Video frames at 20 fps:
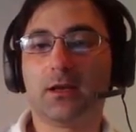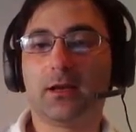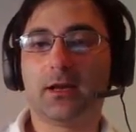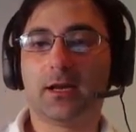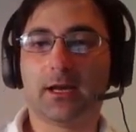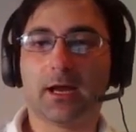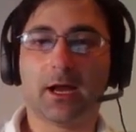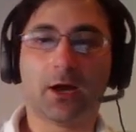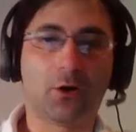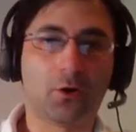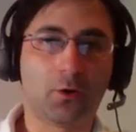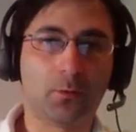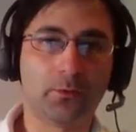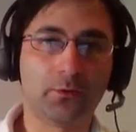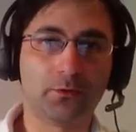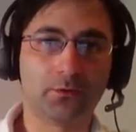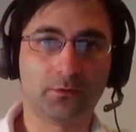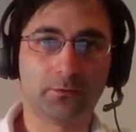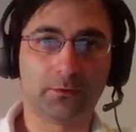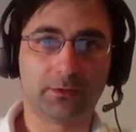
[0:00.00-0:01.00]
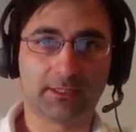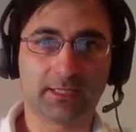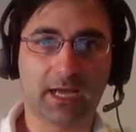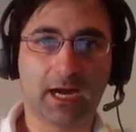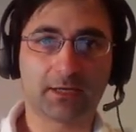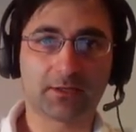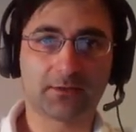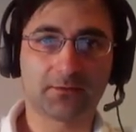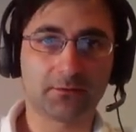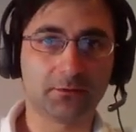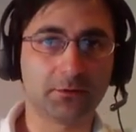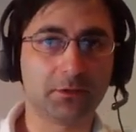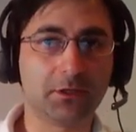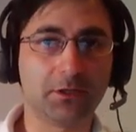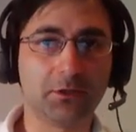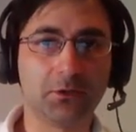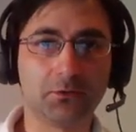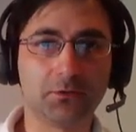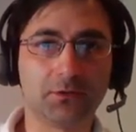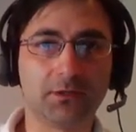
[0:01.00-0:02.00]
and I hope you will successfully use